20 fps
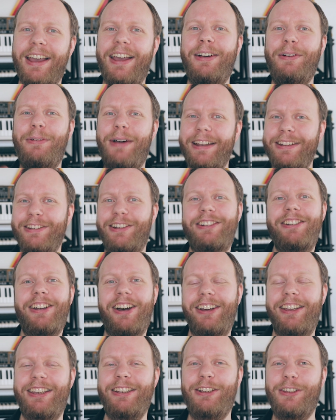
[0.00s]
When you're
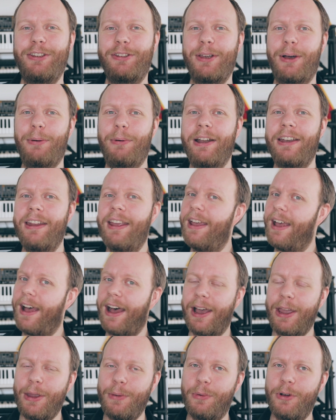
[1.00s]
talking to someone,
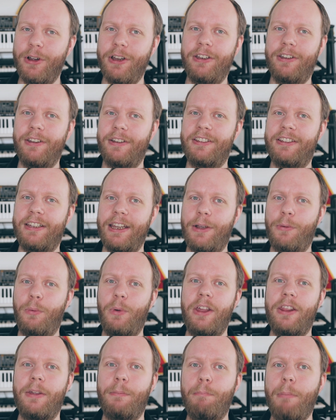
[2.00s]
I would stick
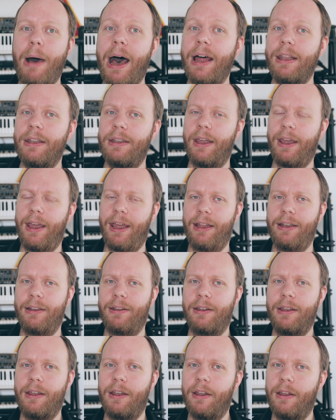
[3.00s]
with man and
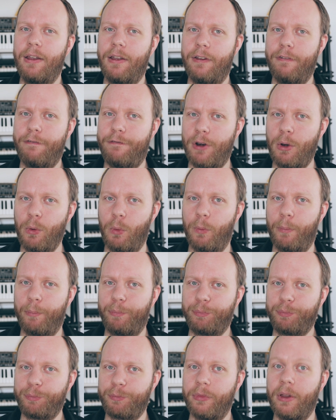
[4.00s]
fru.
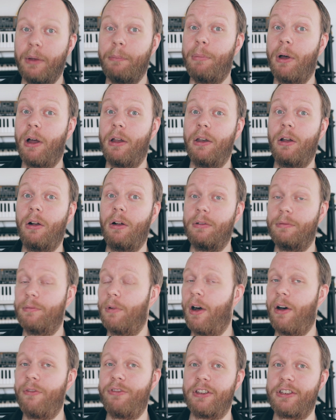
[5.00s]
But
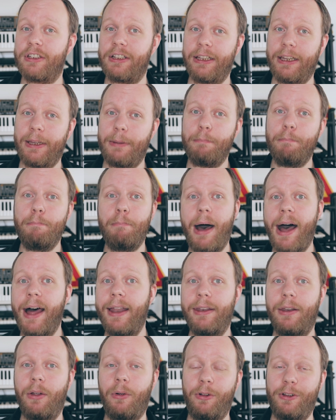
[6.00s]
obviously,
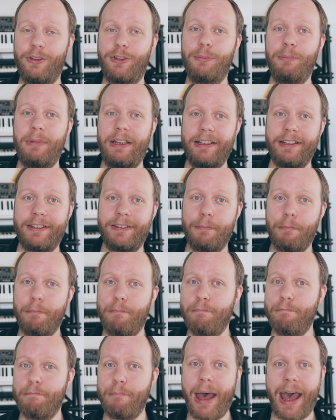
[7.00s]
man also means
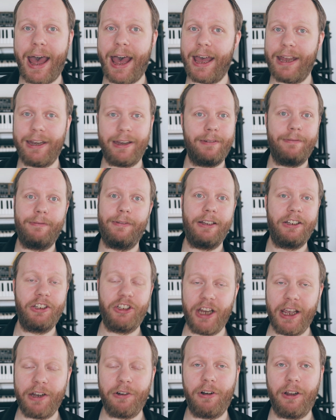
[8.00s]
man
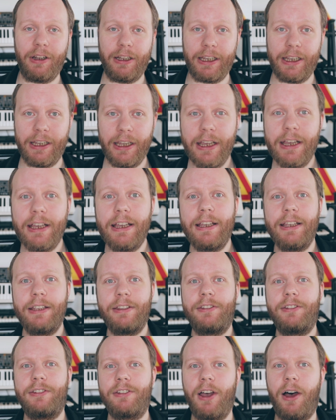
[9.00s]
generally,
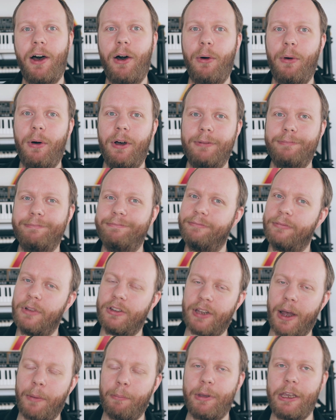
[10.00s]
so
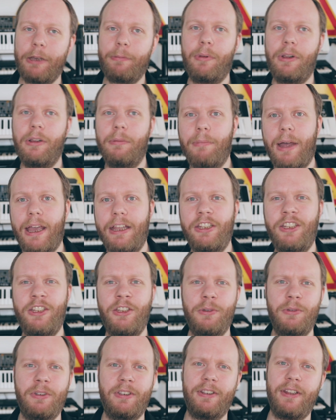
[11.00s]
some people might
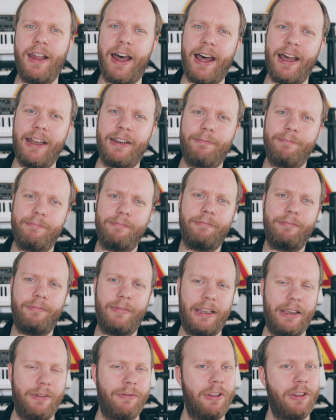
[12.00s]
use that
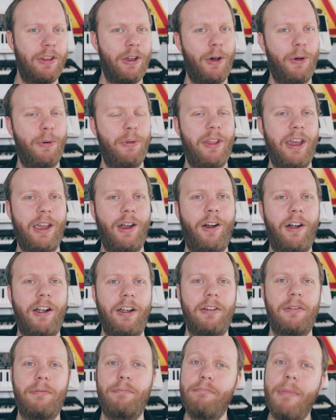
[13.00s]
even though they
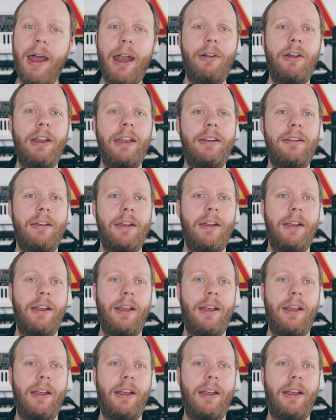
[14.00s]
aren't married.